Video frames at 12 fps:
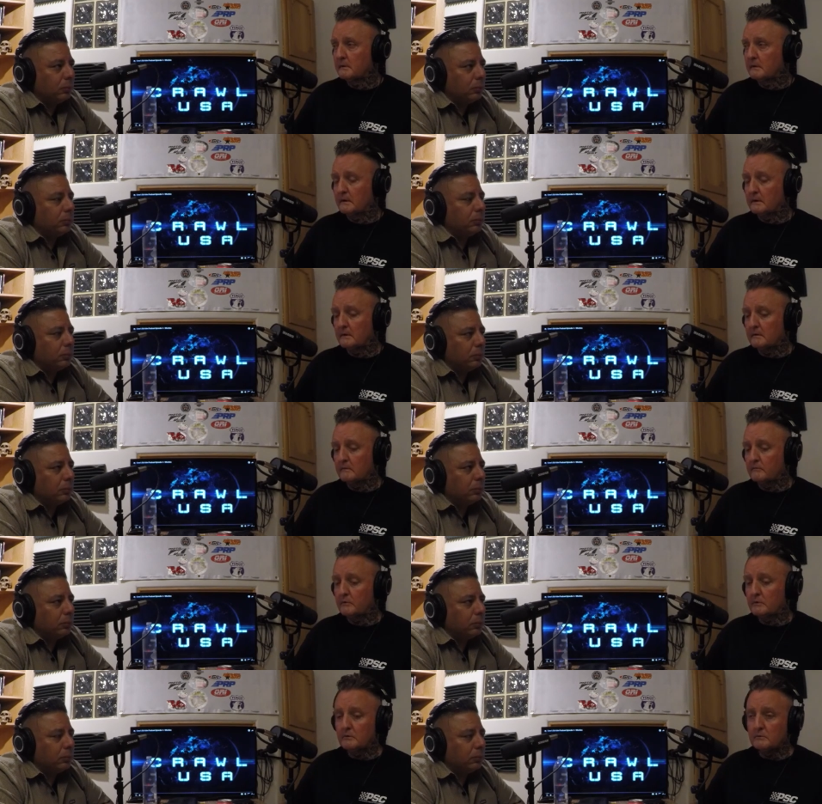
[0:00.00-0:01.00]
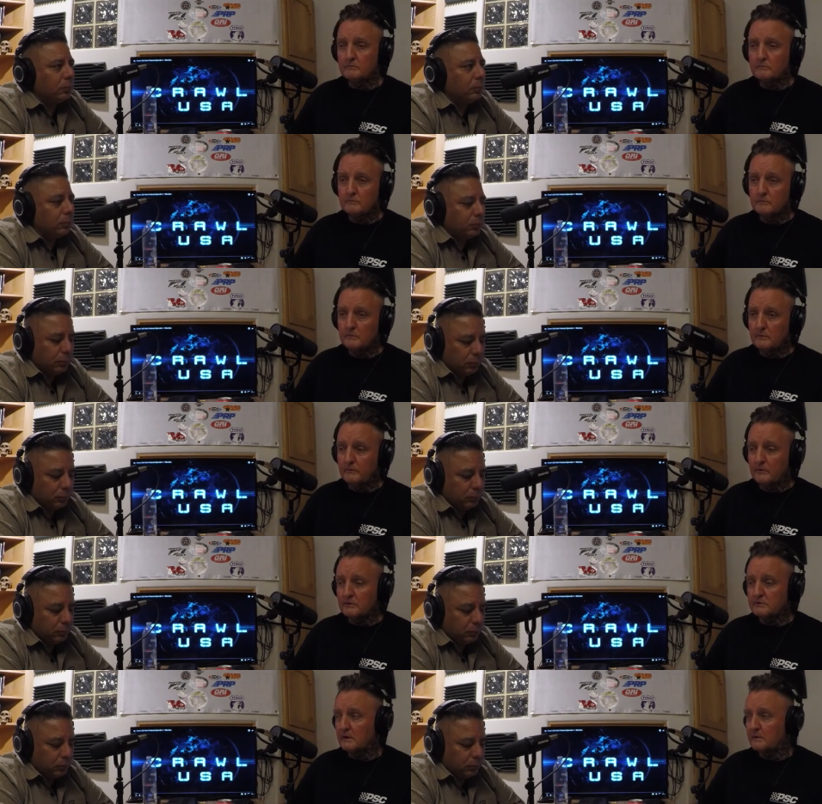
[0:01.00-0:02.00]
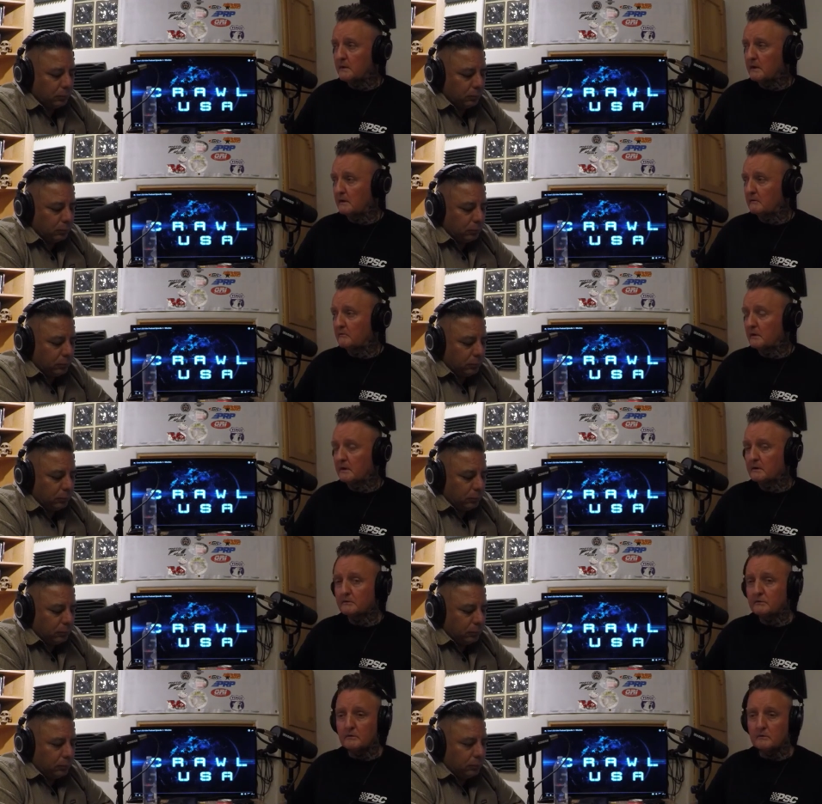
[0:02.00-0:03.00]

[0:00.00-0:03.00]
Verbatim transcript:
Speaker 1: And if you if you see them at an event or